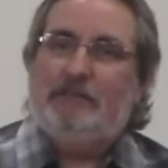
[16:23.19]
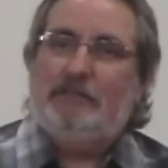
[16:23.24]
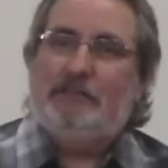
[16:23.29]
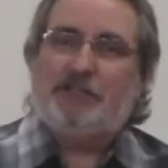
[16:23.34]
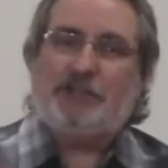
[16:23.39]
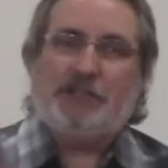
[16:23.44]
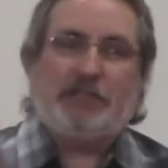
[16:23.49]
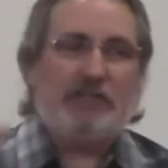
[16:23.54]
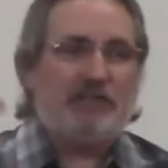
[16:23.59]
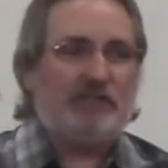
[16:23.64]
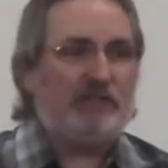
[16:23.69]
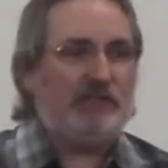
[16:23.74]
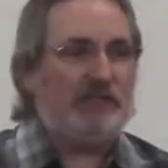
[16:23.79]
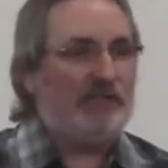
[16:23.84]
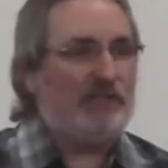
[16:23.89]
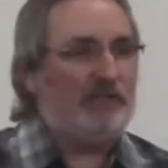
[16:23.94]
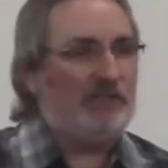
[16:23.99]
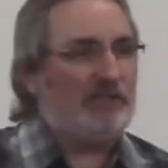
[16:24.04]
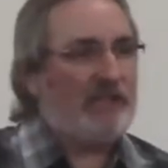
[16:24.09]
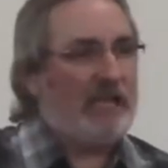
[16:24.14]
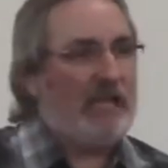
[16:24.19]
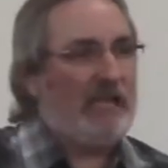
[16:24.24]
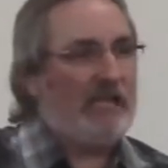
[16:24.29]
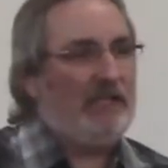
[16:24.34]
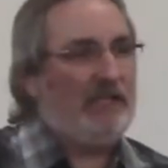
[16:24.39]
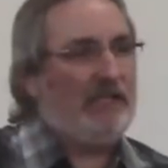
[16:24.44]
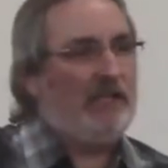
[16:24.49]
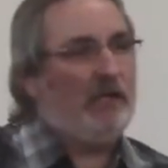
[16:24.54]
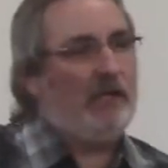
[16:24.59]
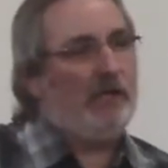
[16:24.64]
Jesus is
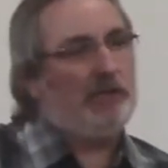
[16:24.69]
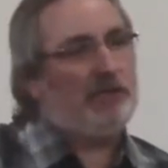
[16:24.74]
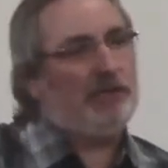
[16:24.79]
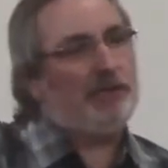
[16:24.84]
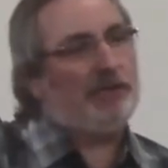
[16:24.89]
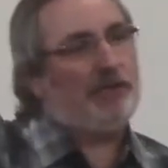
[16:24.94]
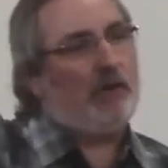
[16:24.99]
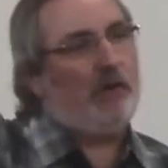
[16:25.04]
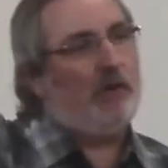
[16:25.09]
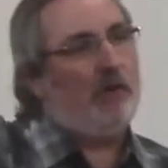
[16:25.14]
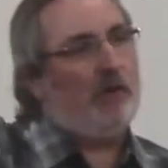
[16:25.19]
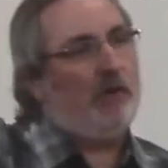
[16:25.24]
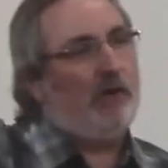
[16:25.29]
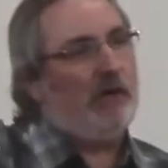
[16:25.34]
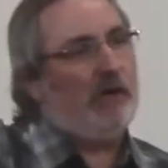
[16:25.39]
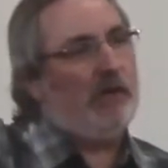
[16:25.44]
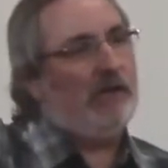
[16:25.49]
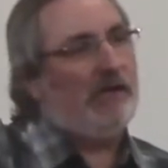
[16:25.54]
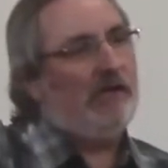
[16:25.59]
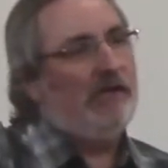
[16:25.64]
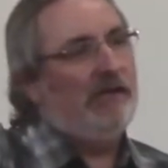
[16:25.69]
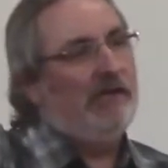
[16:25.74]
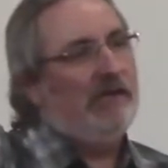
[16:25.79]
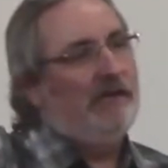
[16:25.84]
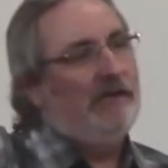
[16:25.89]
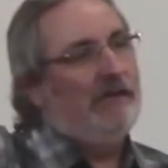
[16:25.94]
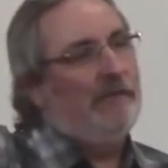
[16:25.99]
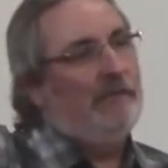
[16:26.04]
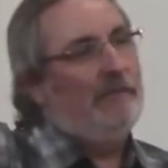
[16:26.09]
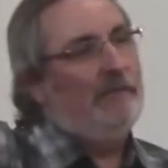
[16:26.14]
standing on shore,
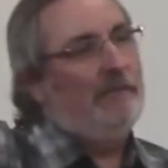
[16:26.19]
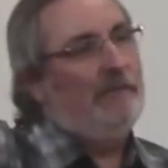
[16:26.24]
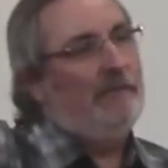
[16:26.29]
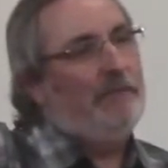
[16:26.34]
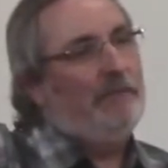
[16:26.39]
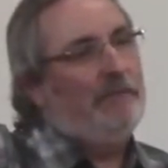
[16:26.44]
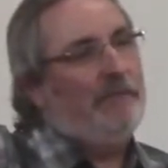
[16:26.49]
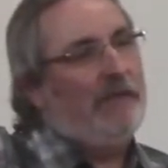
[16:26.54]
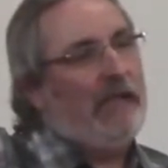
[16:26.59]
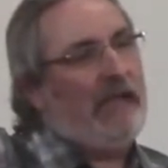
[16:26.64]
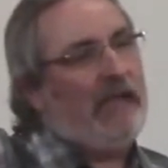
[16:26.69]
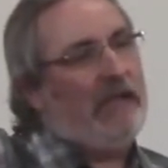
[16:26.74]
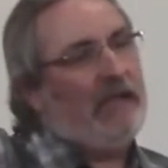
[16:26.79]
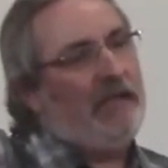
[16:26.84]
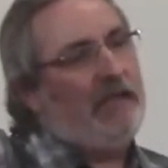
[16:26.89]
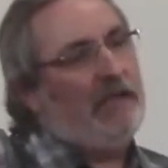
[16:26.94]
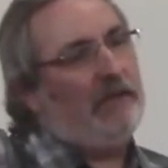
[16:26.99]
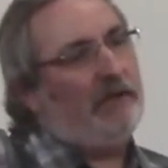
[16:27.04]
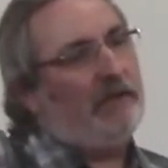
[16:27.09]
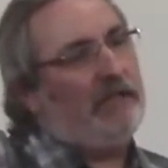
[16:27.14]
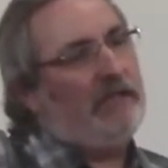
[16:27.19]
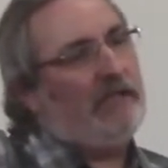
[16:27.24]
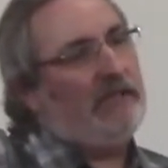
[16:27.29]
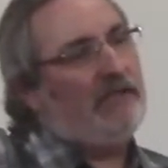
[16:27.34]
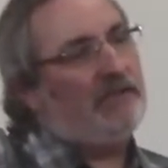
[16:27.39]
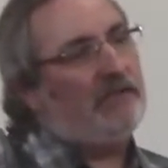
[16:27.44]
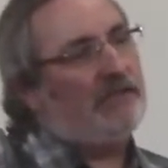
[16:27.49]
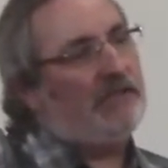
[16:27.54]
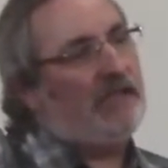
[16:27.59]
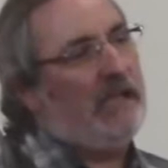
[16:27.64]
and here he
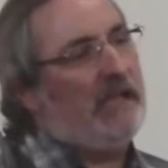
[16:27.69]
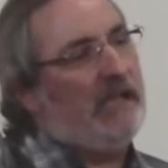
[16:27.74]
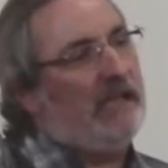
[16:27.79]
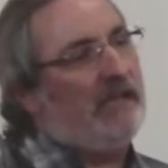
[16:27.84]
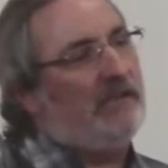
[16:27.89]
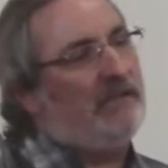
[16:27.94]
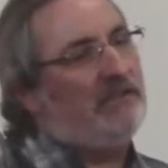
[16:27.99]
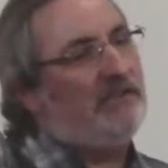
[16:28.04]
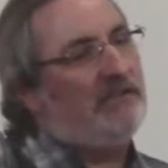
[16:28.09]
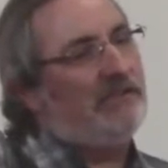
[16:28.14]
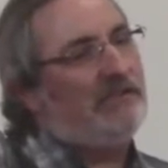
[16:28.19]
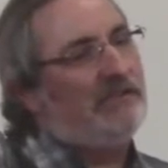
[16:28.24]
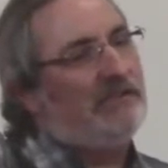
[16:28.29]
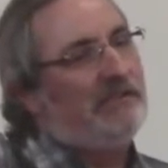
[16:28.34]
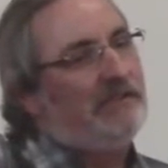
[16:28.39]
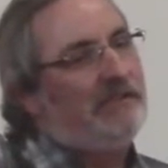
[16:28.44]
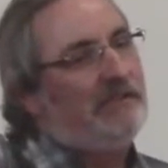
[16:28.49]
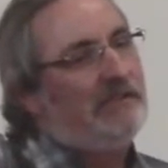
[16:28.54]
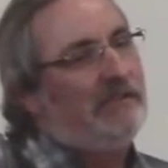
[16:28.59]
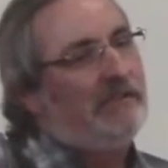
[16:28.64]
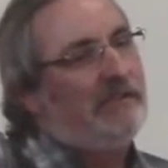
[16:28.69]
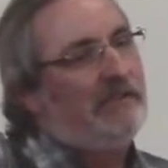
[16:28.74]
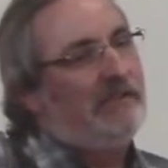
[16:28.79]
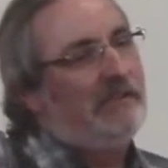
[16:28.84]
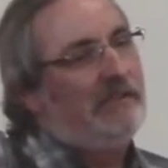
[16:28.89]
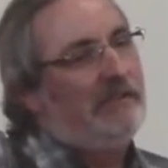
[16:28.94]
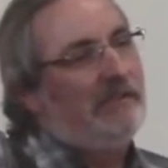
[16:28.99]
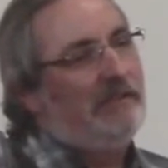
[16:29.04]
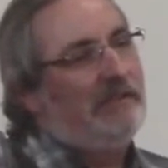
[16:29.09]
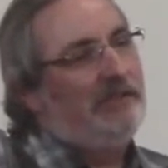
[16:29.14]
says,
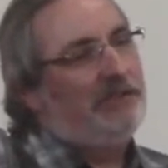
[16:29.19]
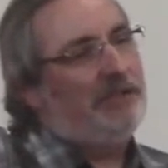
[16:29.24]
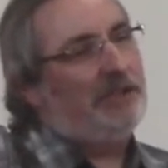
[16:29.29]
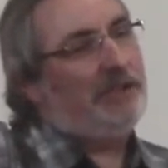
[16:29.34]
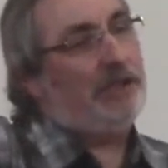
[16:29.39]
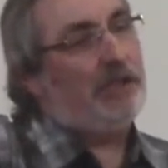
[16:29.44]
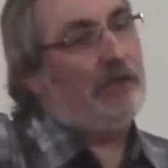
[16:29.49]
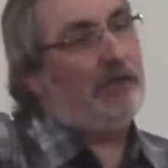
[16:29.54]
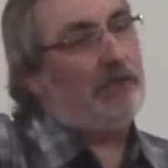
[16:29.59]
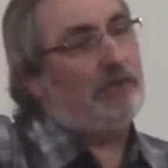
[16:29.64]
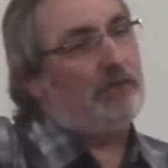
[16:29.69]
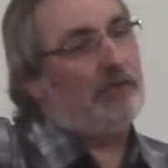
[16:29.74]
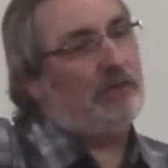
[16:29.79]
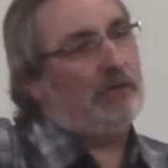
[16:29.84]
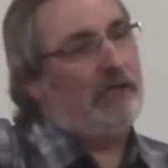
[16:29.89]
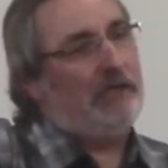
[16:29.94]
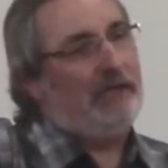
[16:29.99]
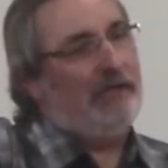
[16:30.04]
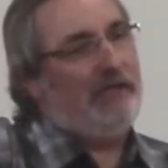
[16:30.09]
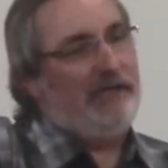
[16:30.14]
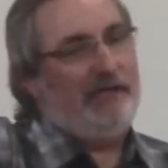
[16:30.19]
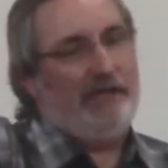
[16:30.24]
children,